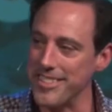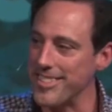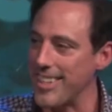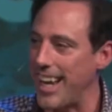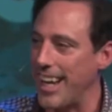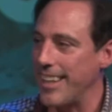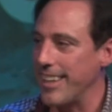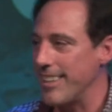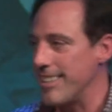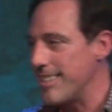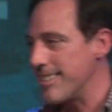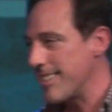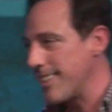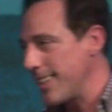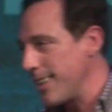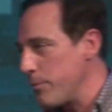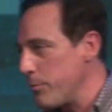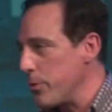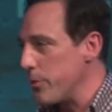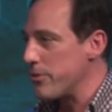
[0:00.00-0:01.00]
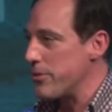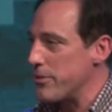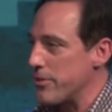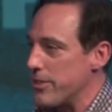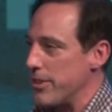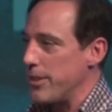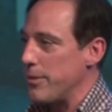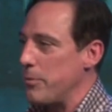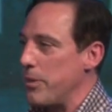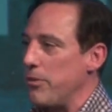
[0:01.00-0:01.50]
on the side of the ski boots. It
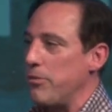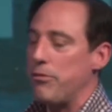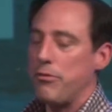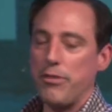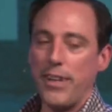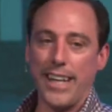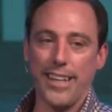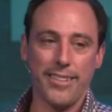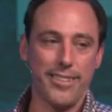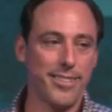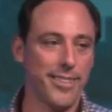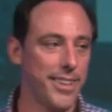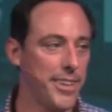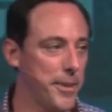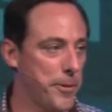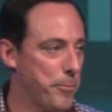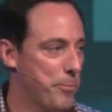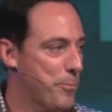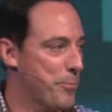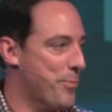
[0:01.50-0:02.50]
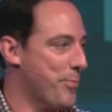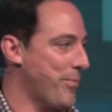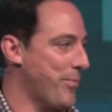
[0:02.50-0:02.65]
was going to be fancy.